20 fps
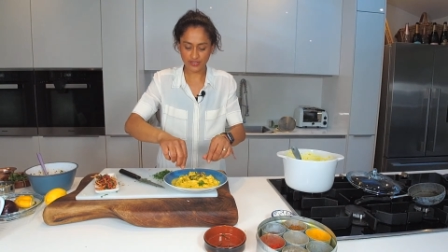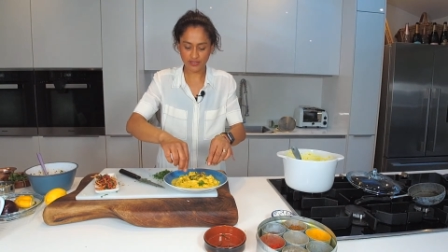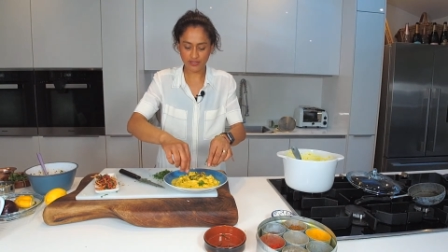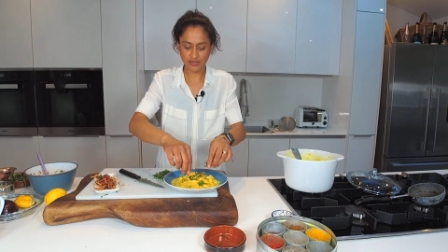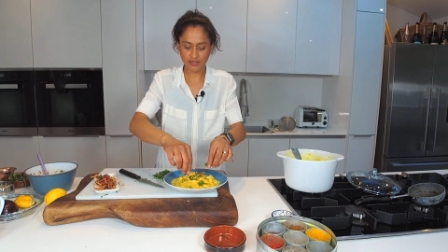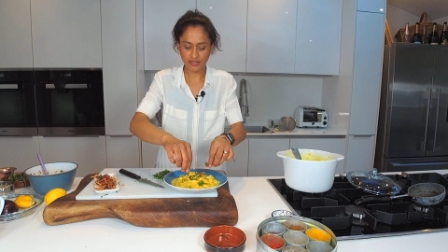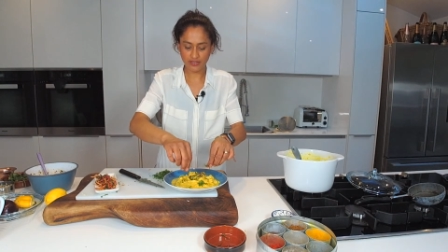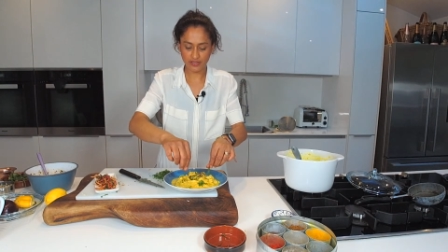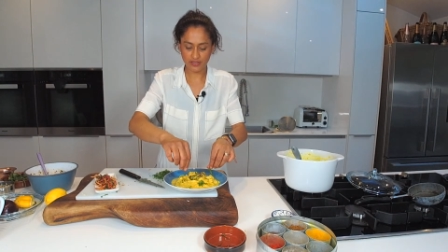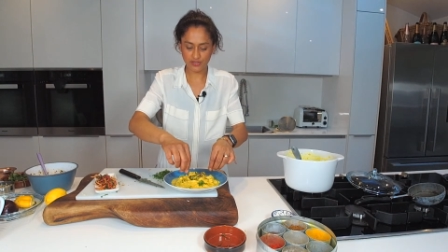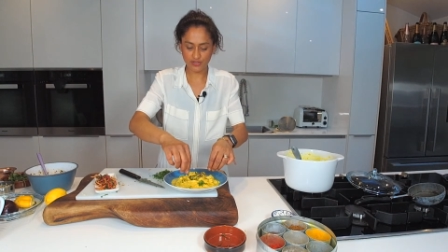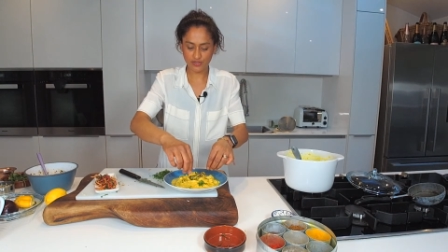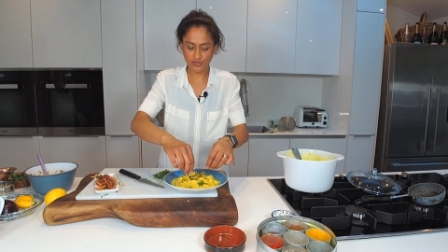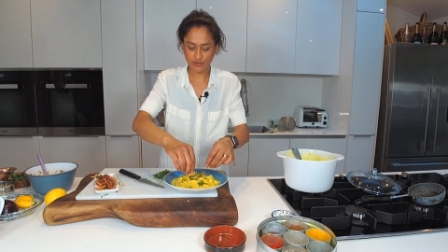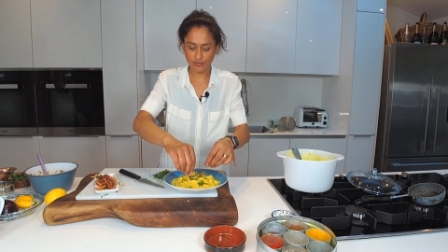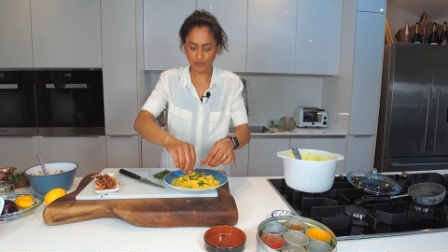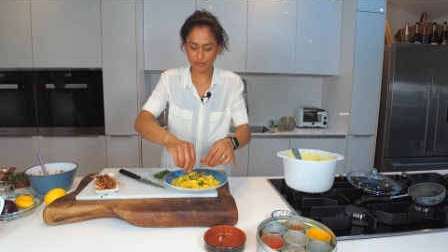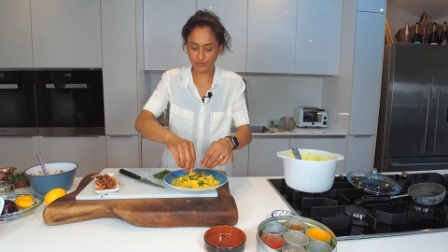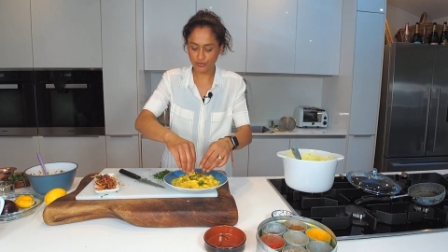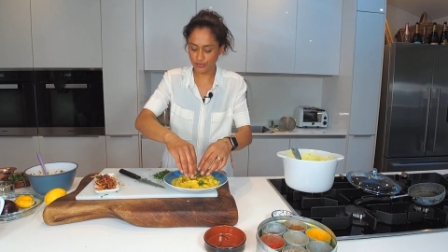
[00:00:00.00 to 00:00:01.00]
that I think is so
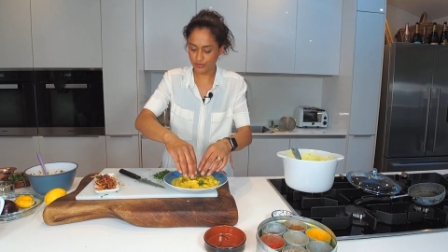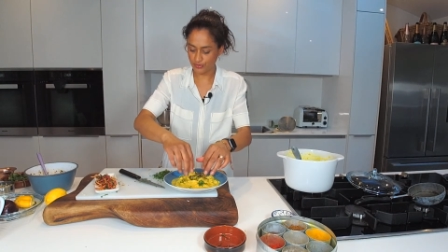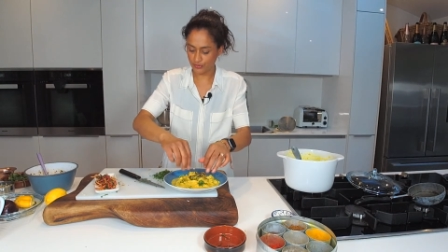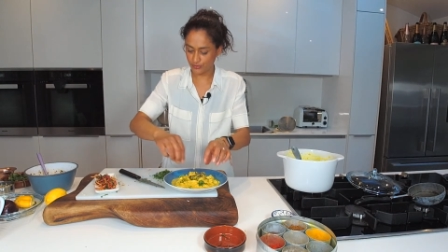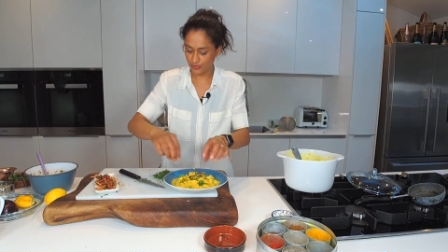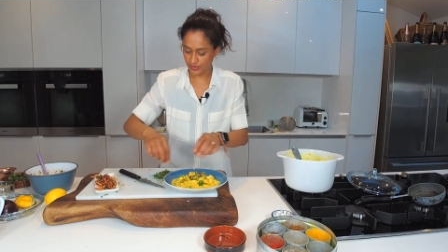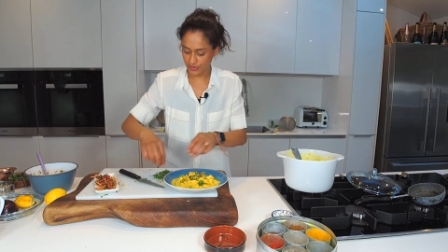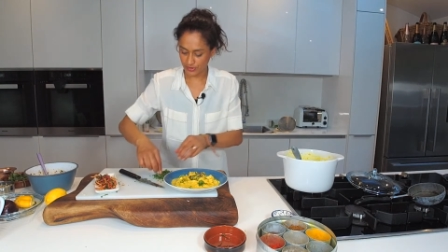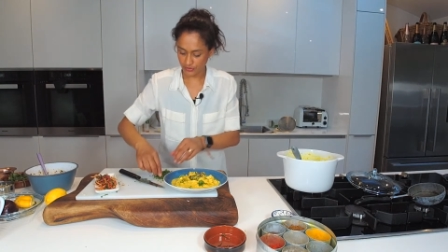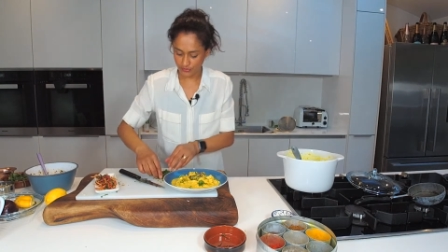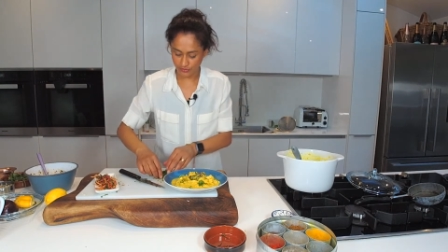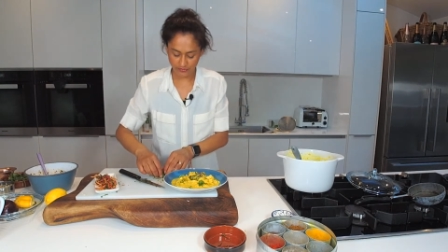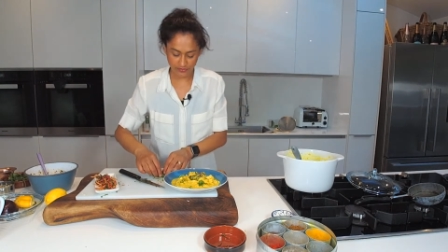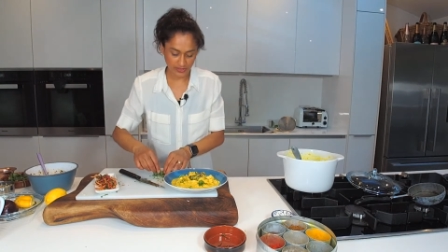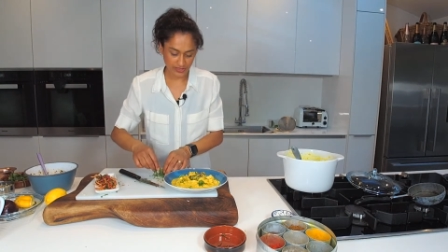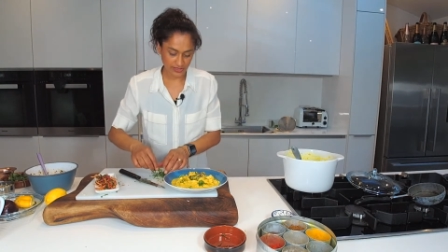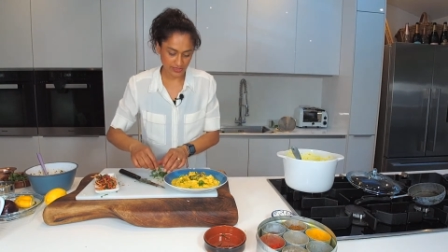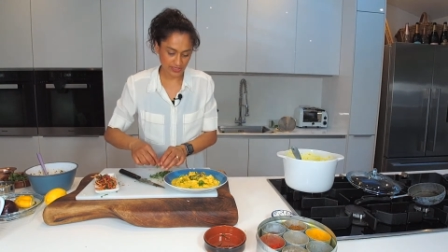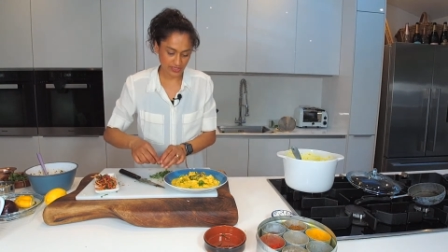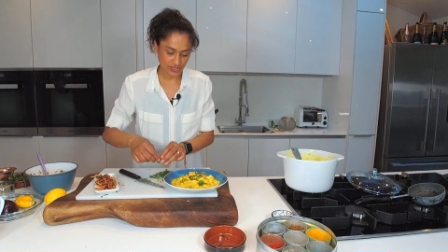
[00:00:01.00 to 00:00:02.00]
important with a lot of
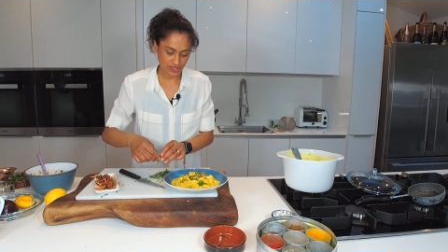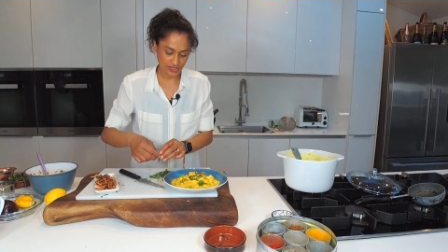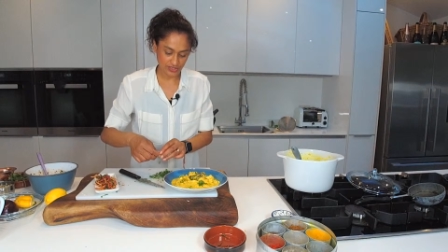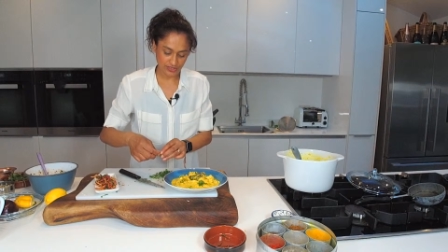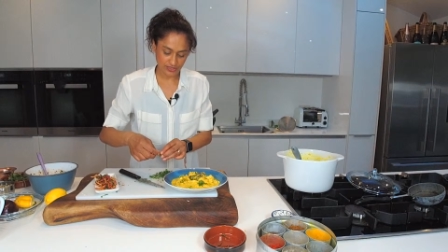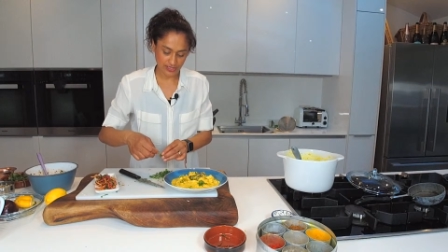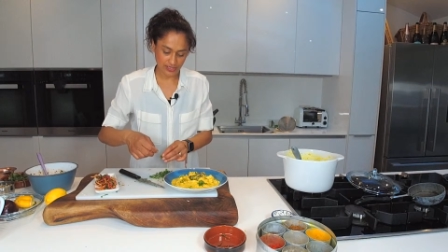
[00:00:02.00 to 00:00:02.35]
these dishes.